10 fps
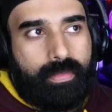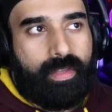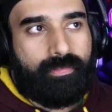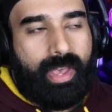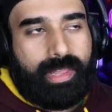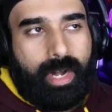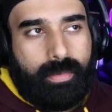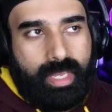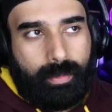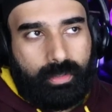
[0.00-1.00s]
the fact that I
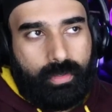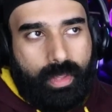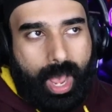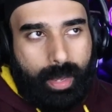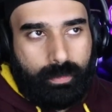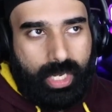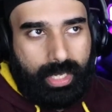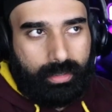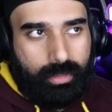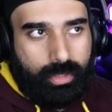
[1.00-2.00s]
was able to do the hype
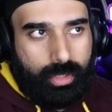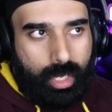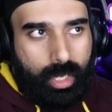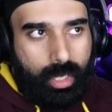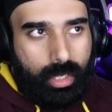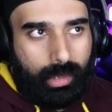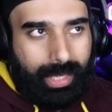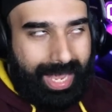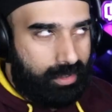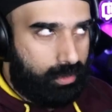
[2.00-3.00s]
challenge
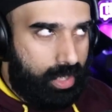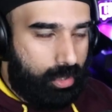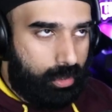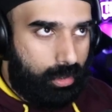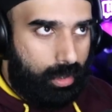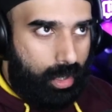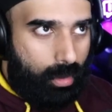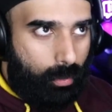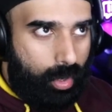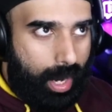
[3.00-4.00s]
last year,
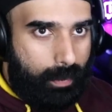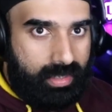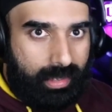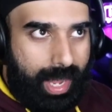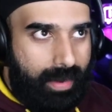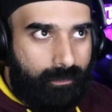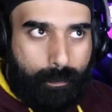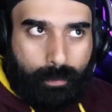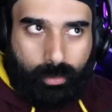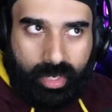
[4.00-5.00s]
where I was live for
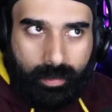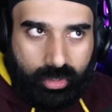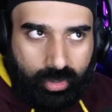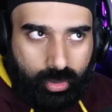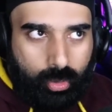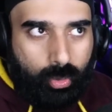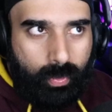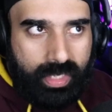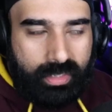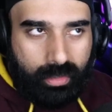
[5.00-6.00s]
pretty much 2
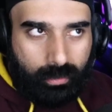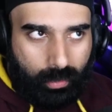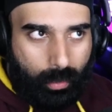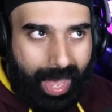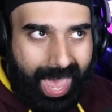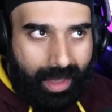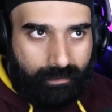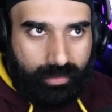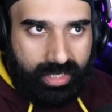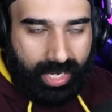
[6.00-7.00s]
weeks in a row
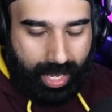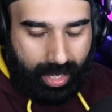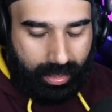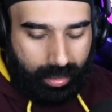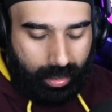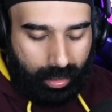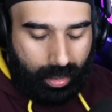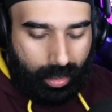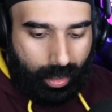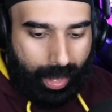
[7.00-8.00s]
every day,
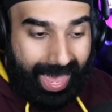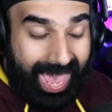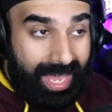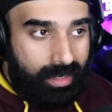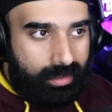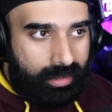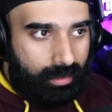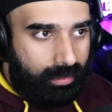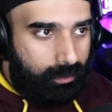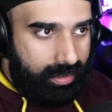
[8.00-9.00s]
and
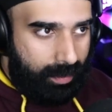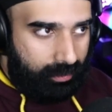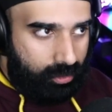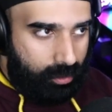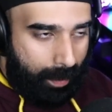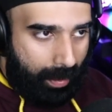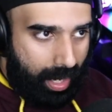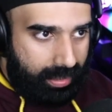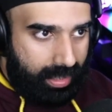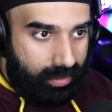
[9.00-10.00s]
still was able to do my
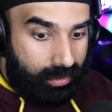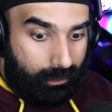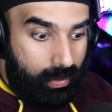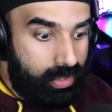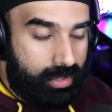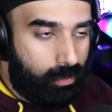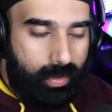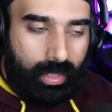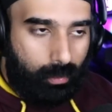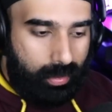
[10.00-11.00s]
podcast and stuff was
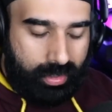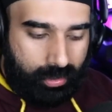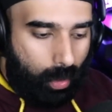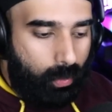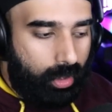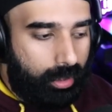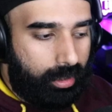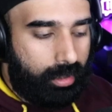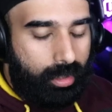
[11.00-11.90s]
surreal, was so good.